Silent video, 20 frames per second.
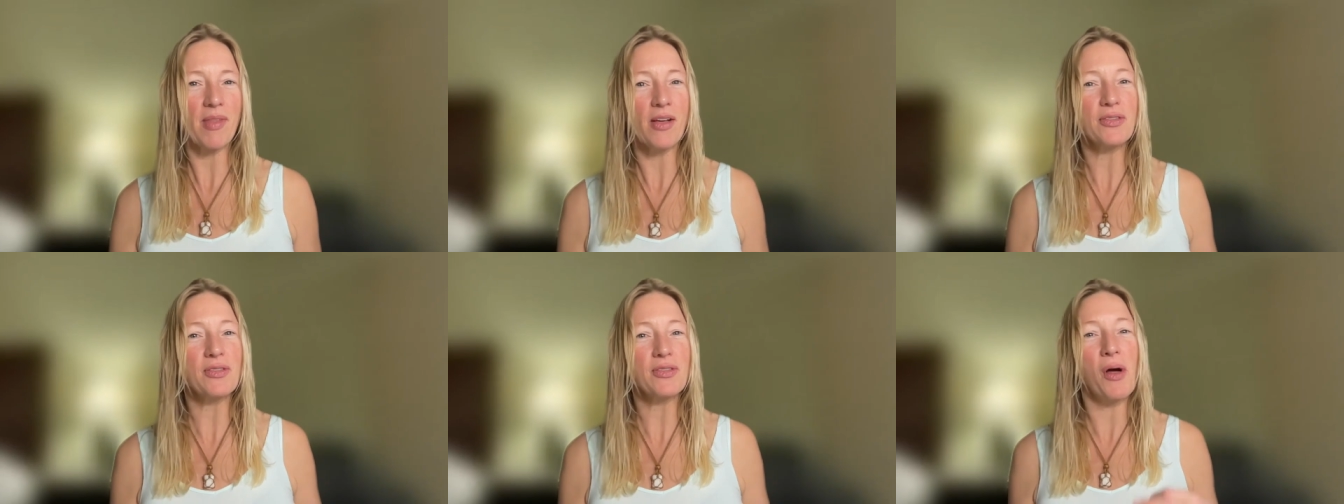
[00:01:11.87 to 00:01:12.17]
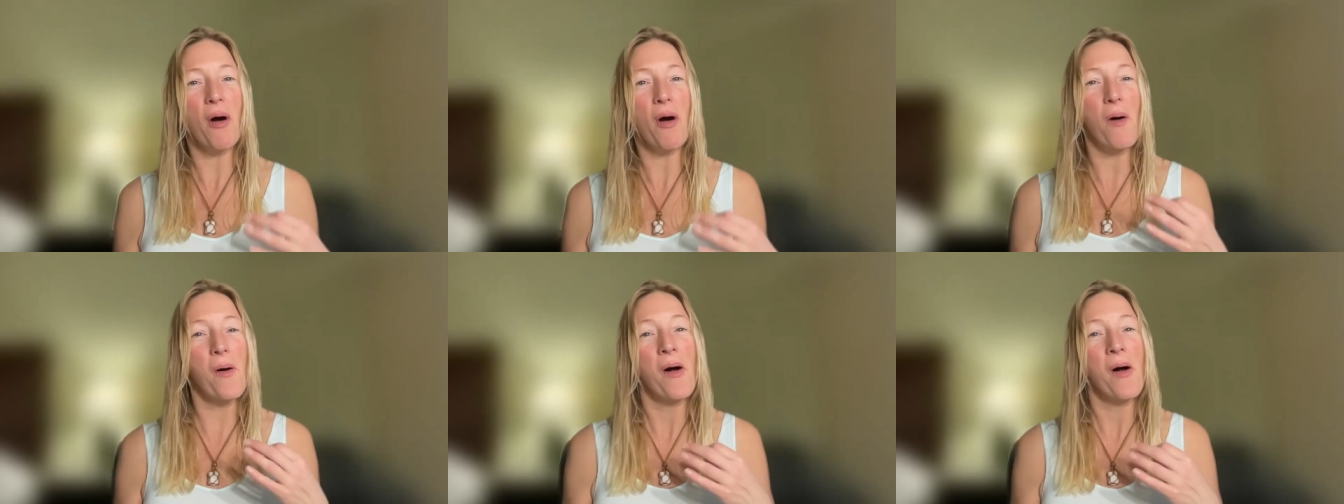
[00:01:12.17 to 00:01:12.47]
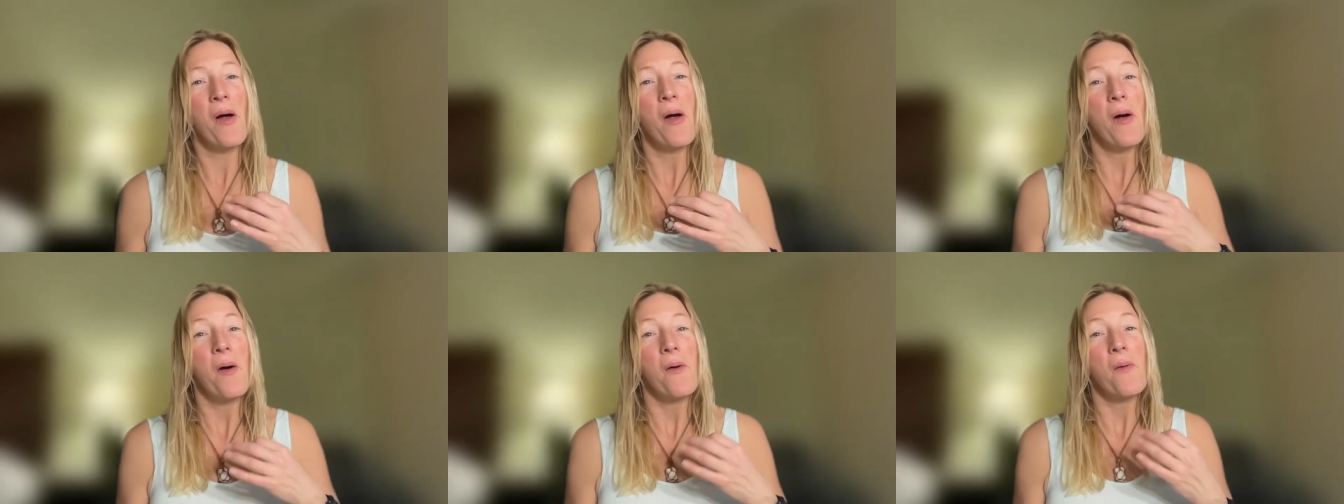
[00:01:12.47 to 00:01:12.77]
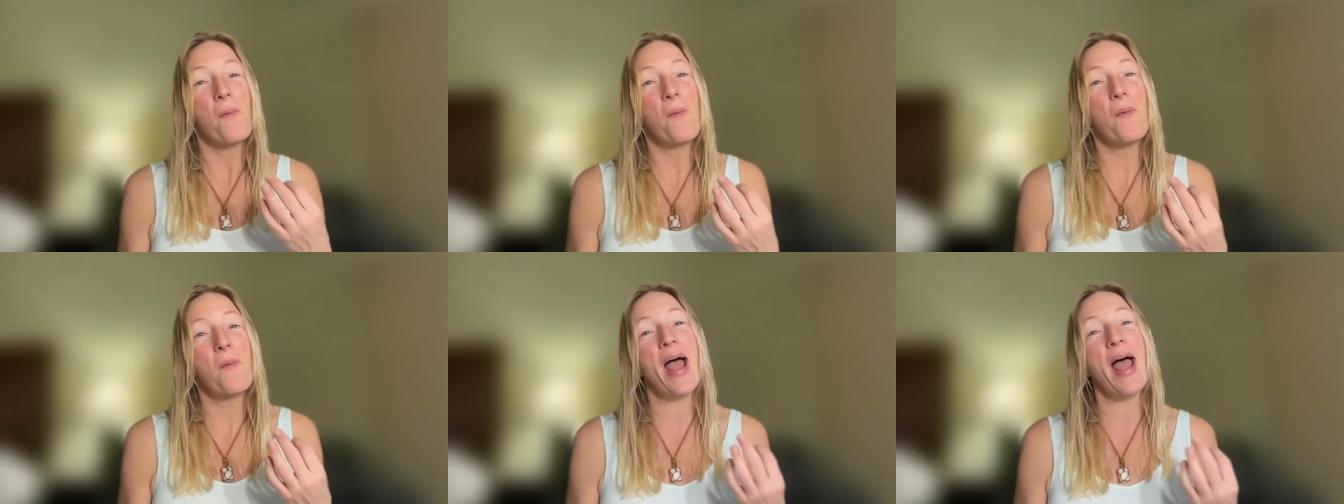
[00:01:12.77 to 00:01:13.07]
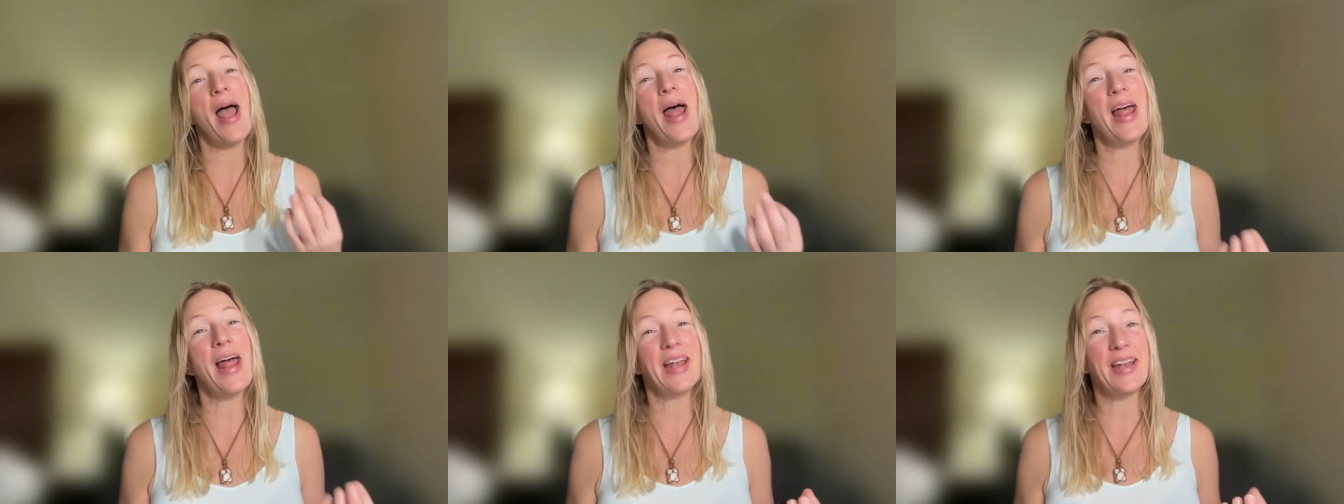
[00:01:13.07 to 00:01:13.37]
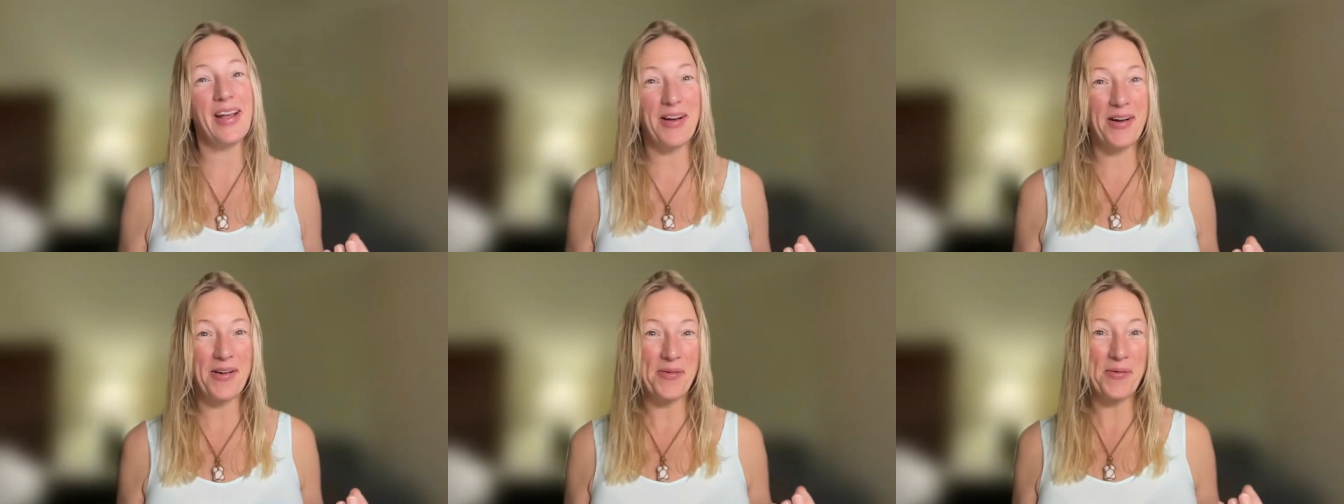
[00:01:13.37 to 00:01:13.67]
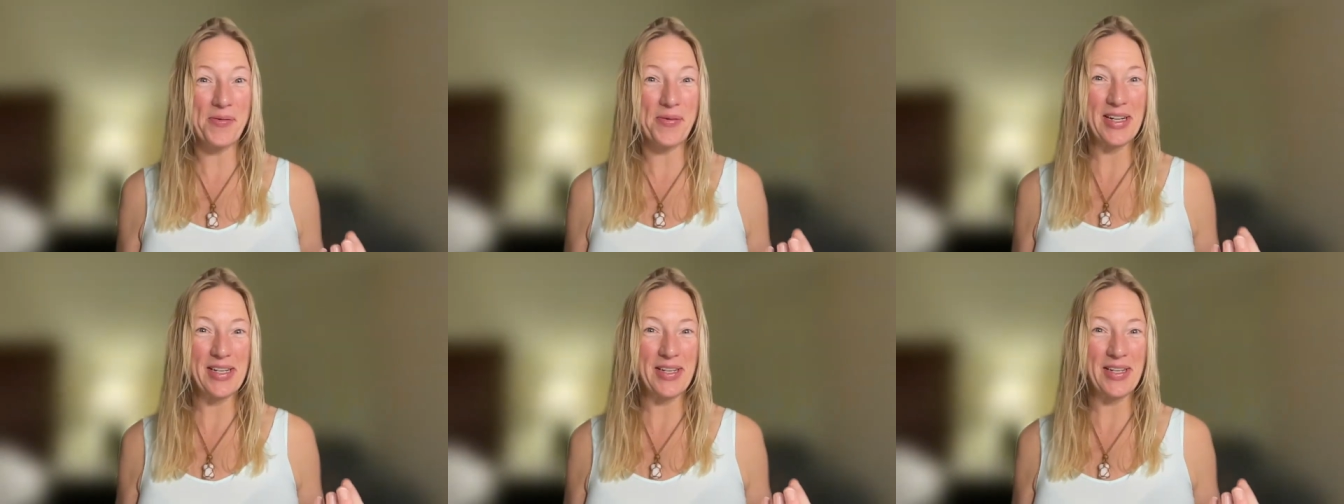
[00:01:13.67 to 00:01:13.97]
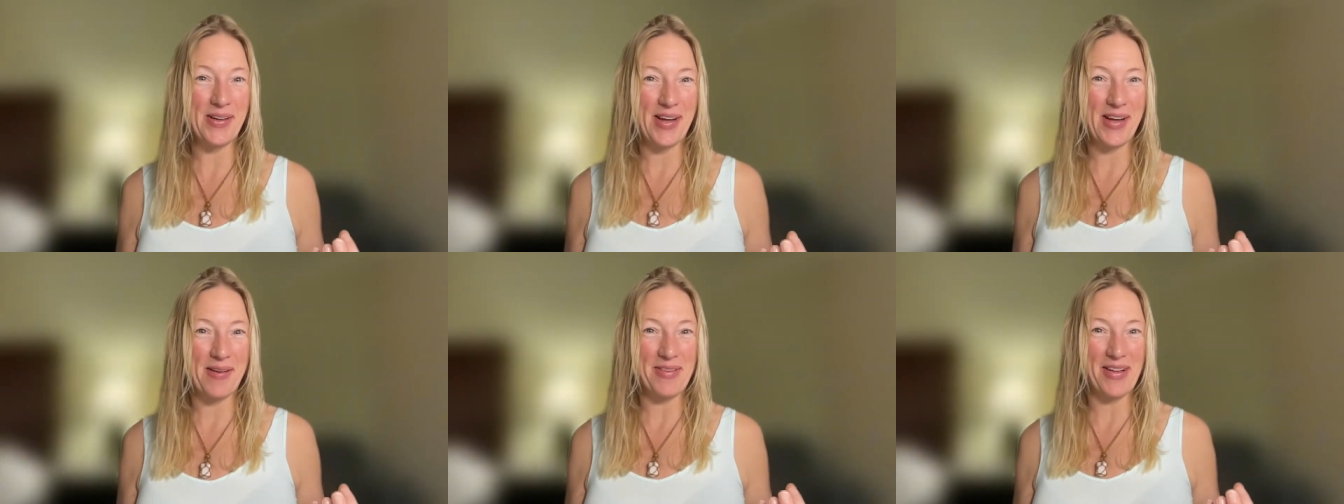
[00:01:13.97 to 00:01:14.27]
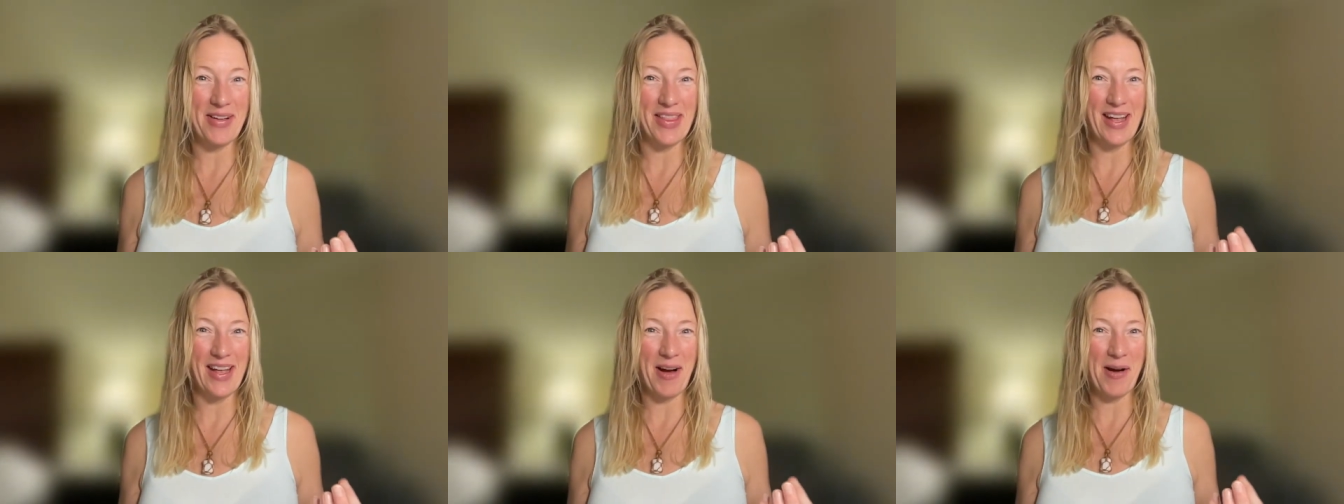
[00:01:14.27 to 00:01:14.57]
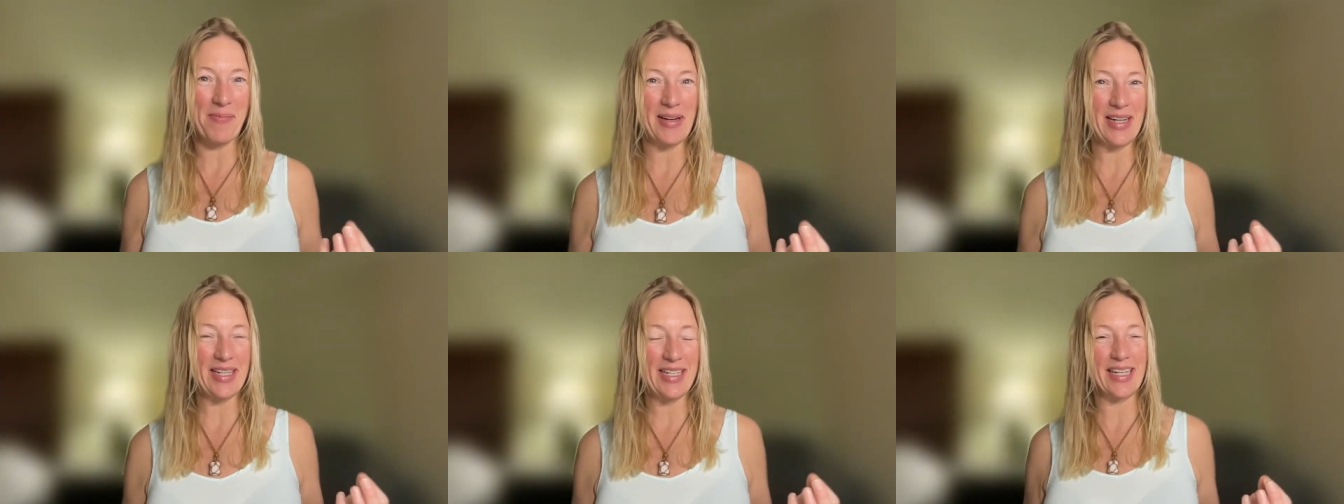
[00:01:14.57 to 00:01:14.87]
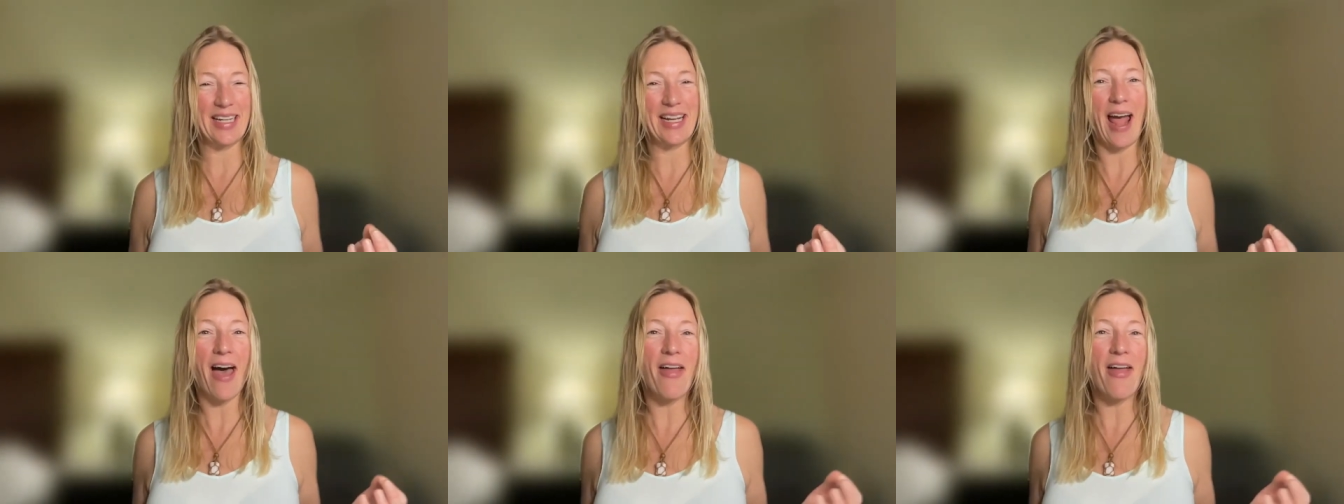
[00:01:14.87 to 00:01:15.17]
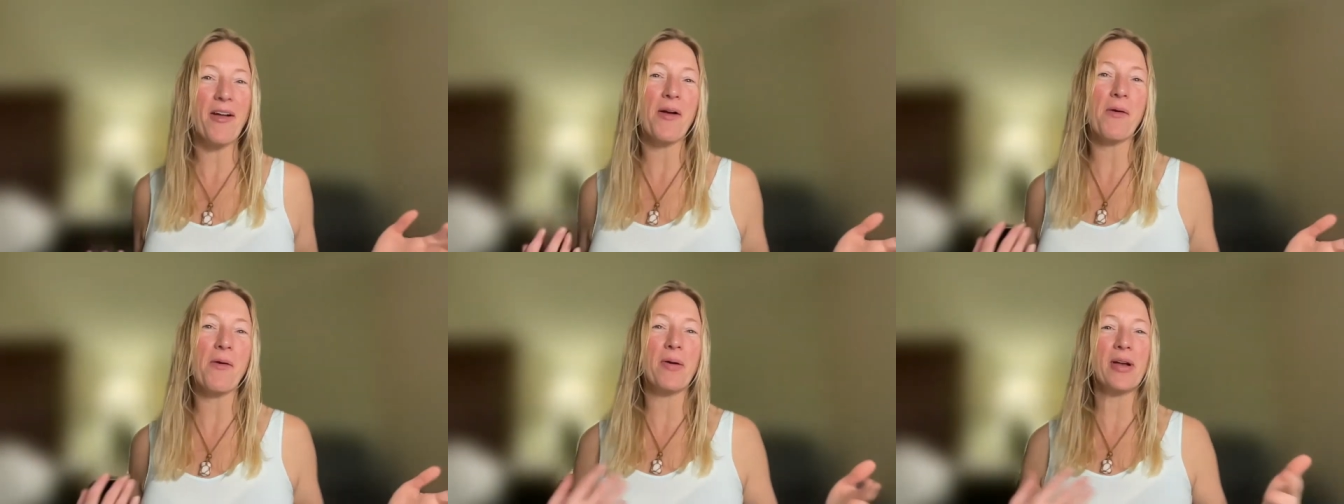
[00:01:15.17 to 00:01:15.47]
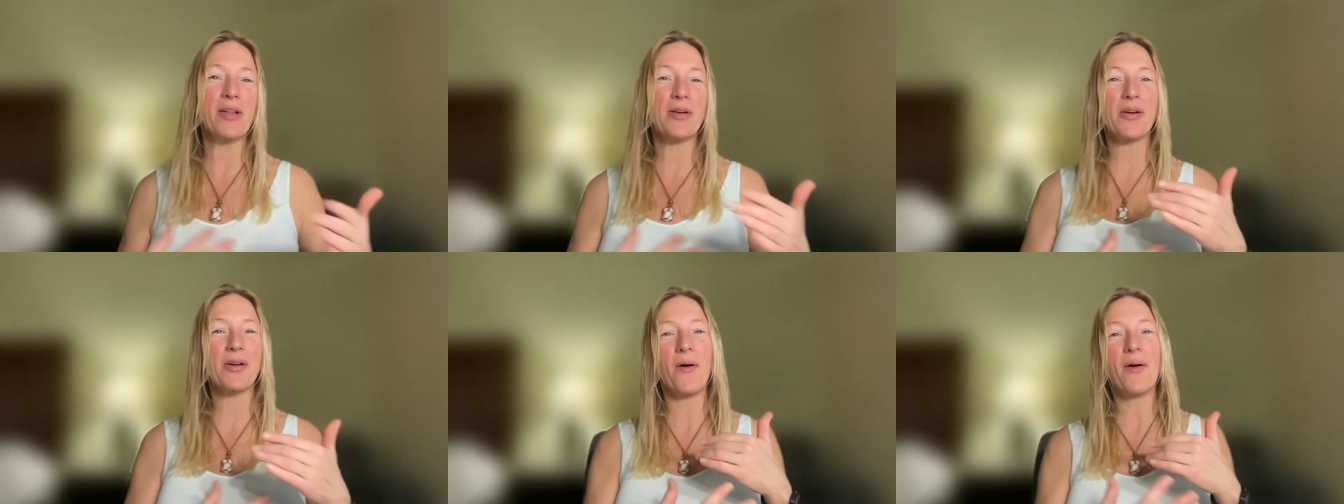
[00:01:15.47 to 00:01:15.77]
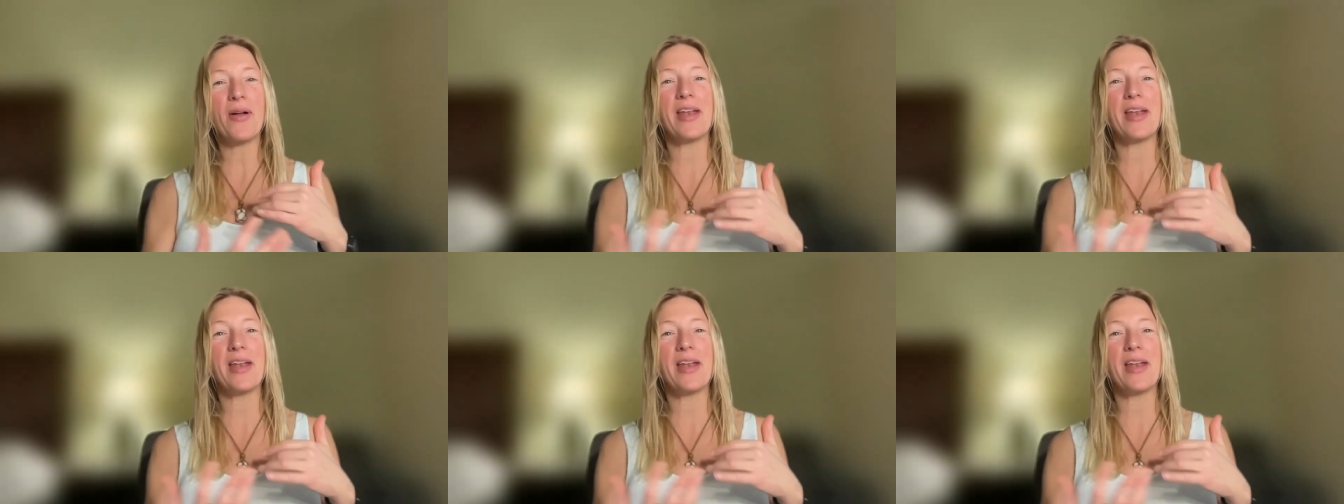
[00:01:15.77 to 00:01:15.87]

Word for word: so when we do hypnotherapy together when you go